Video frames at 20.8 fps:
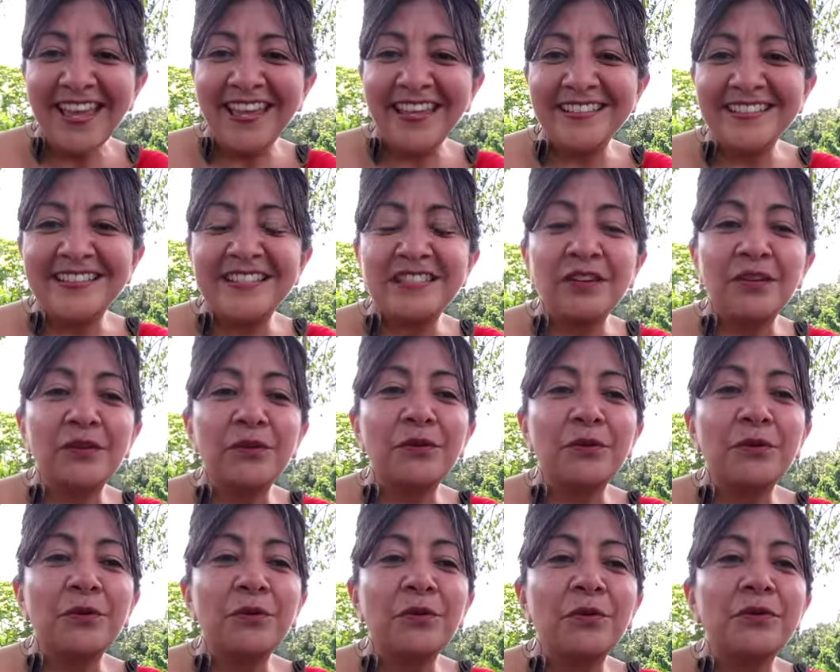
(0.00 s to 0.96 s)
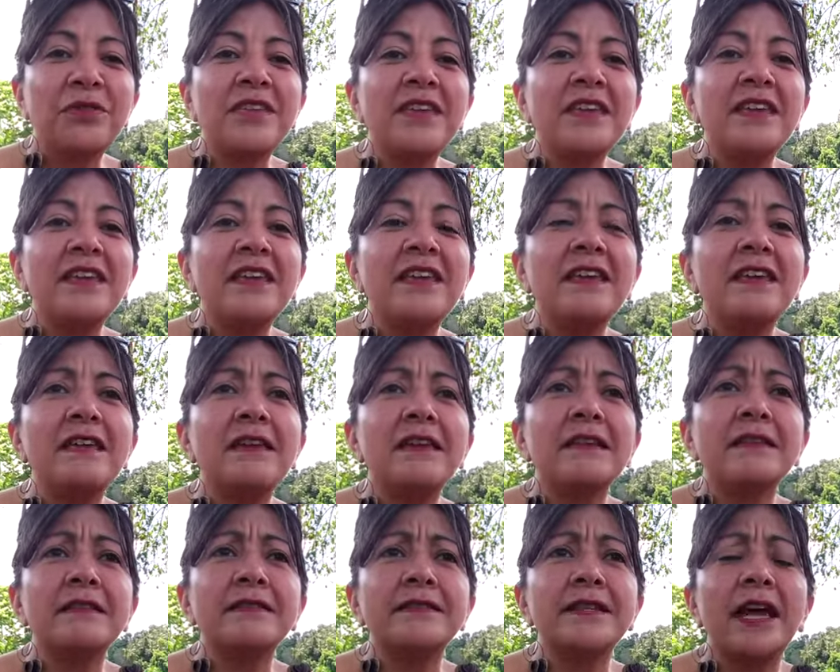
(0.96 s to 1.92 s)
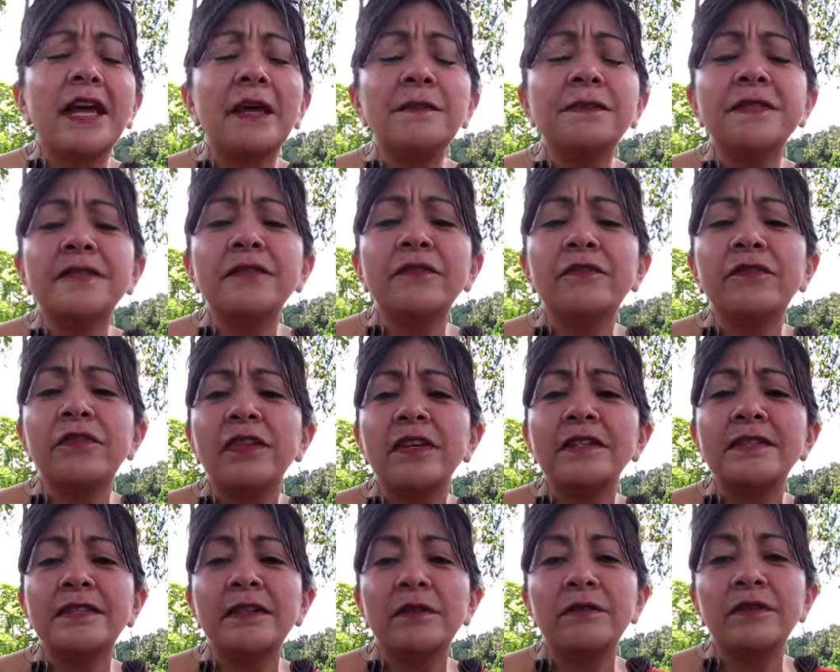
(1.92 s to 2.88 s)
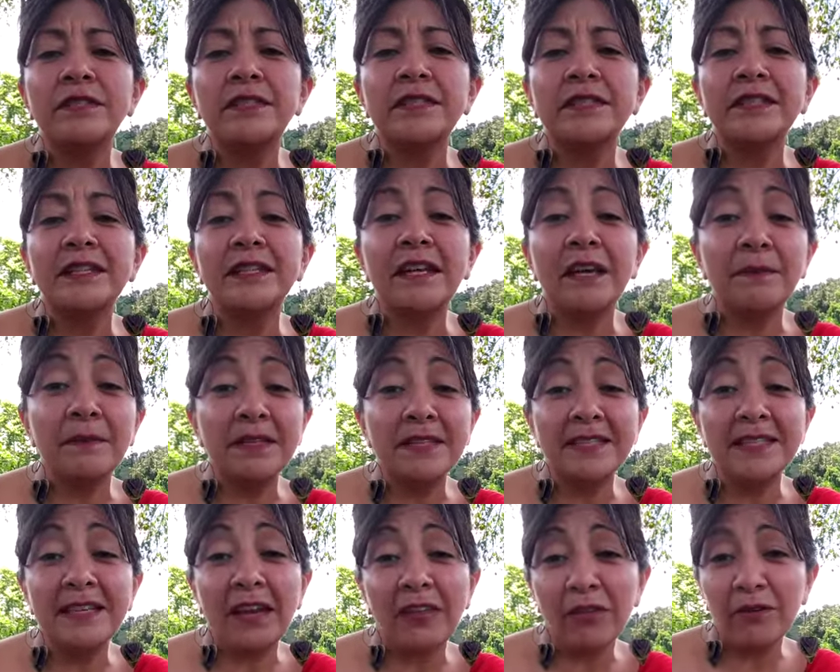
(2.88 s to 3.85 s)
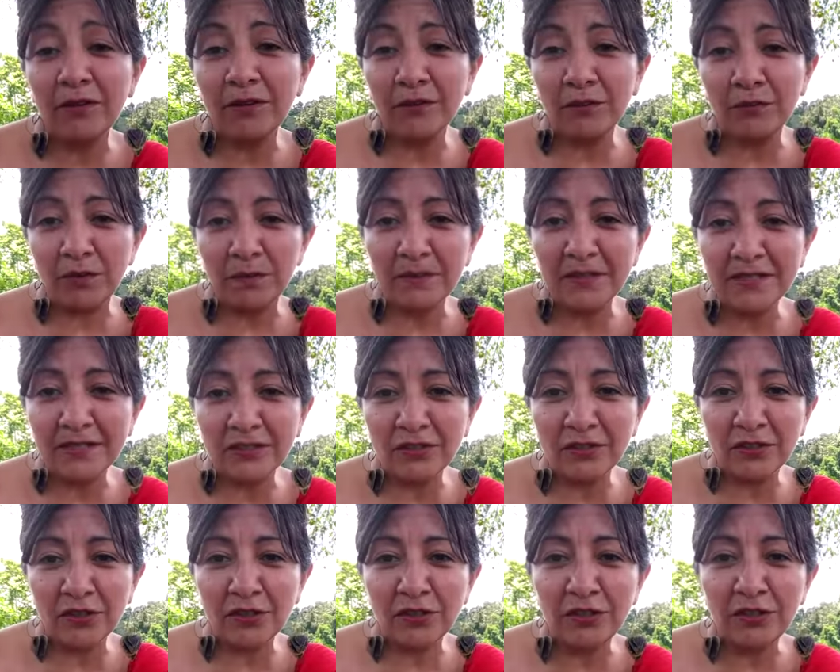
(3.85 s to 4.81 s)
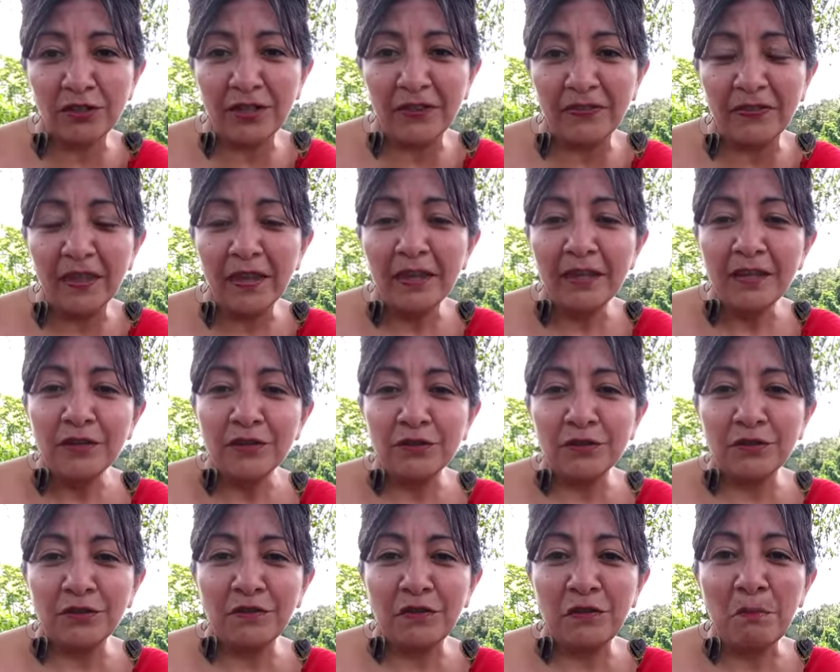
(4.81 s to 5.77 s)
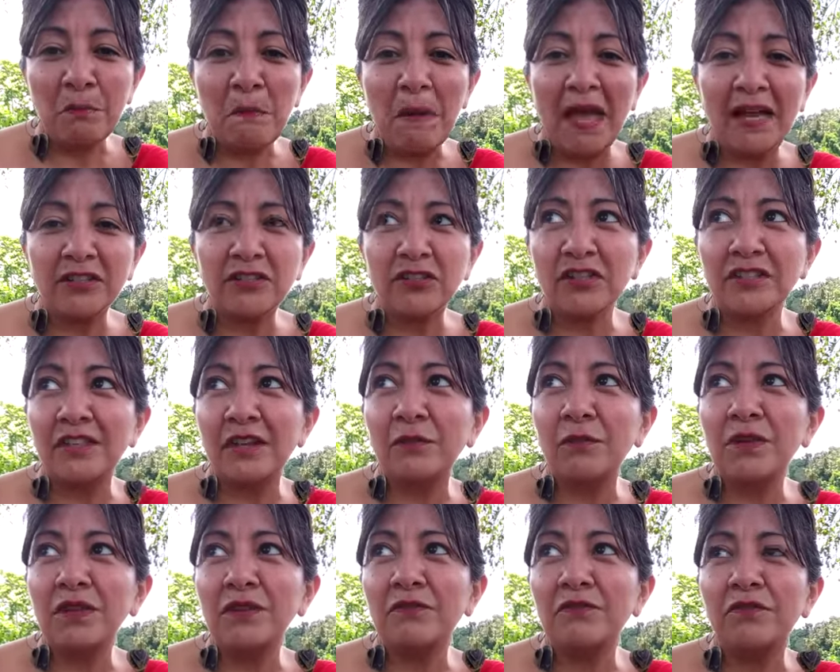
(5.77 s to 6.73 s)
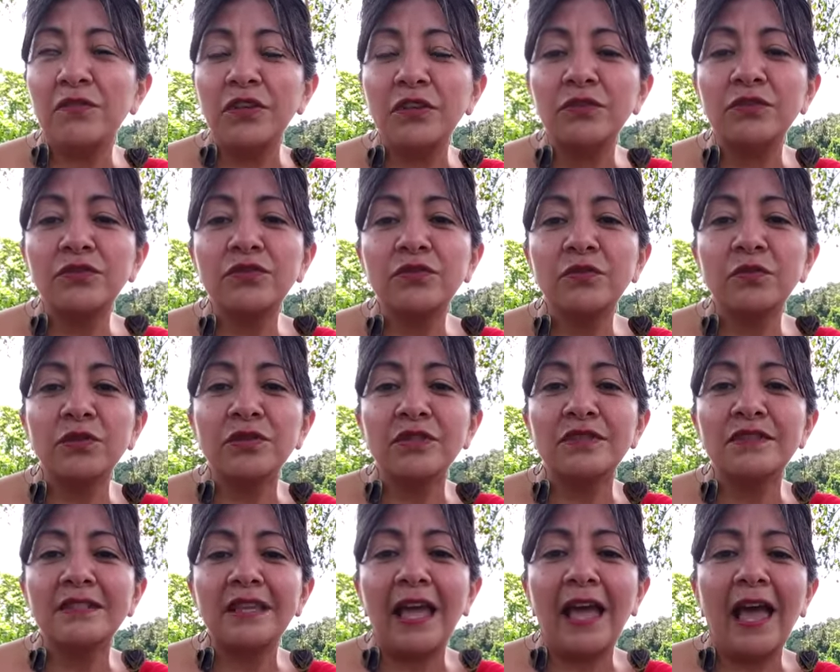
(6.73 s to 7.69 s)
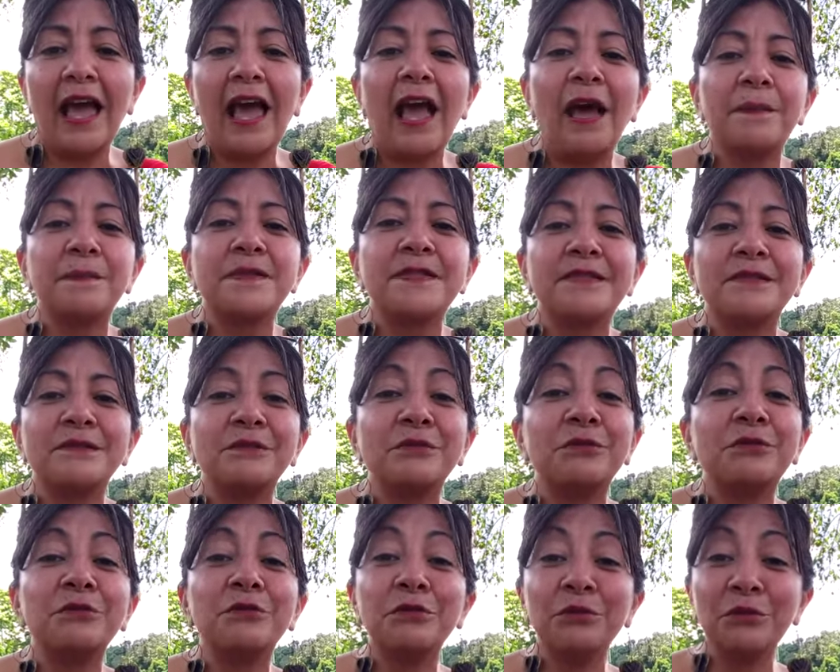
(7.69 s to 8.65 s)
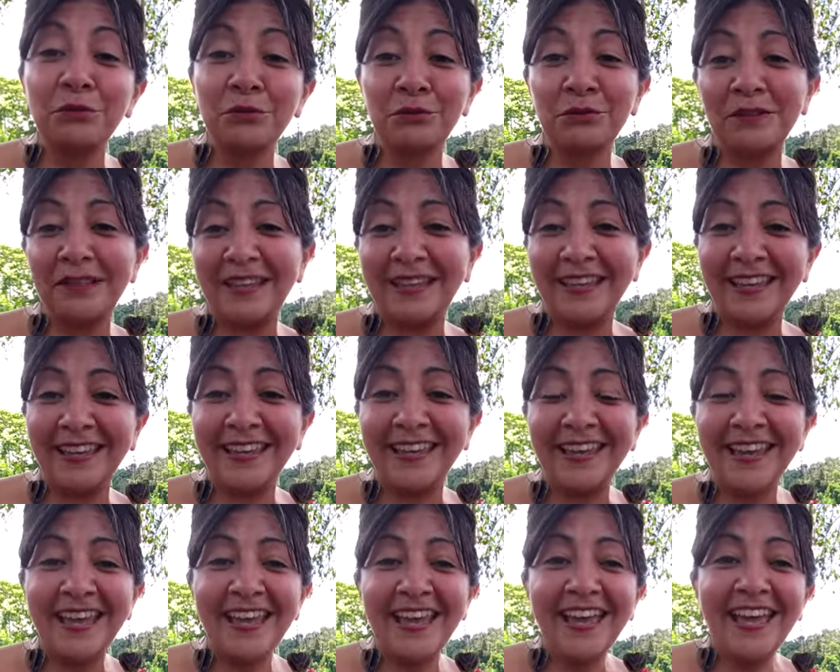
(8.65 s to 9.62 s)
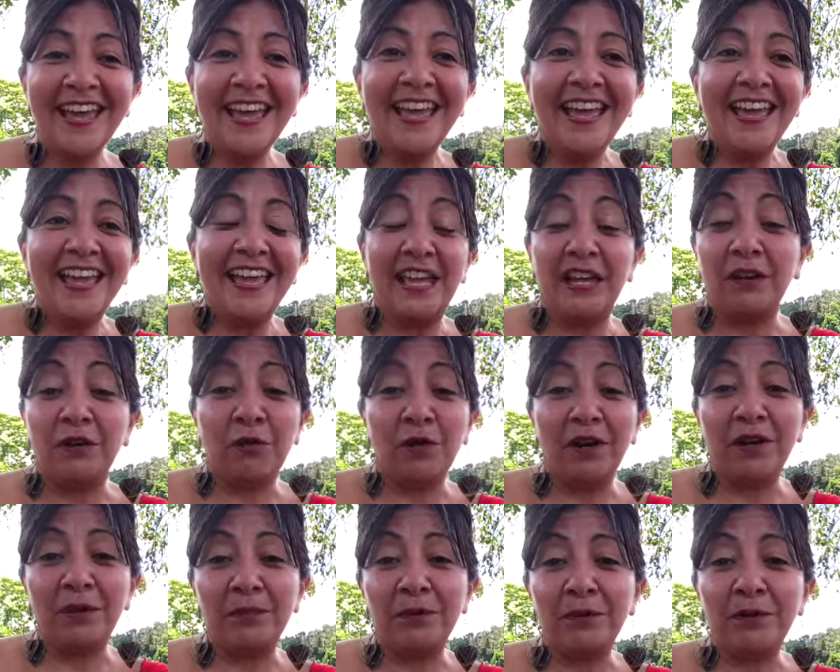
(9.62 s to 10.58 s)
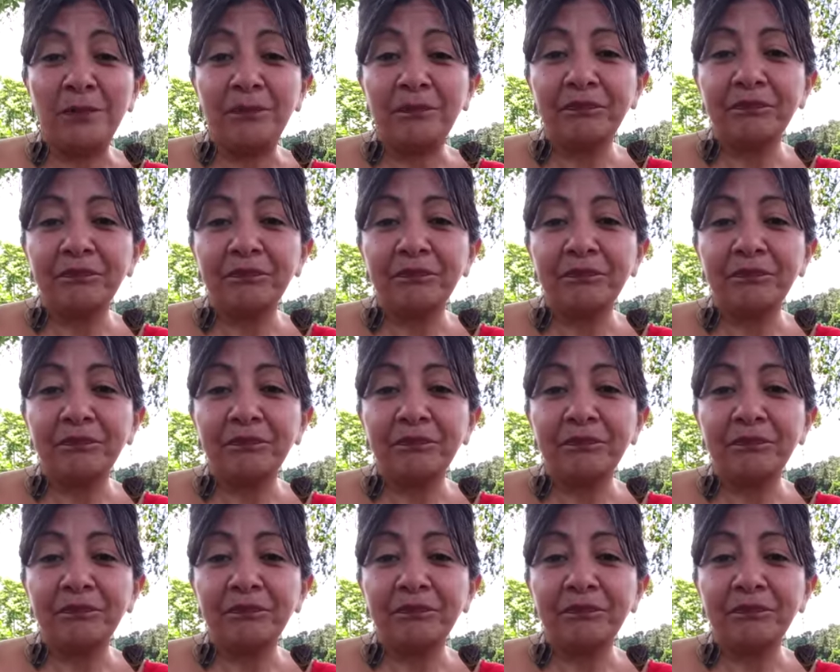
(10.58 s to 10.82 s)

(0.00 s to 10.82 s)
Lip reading: And so the types of things that we did in coming together in a women's circle and sort of the magic that we infused was absolutely incredible.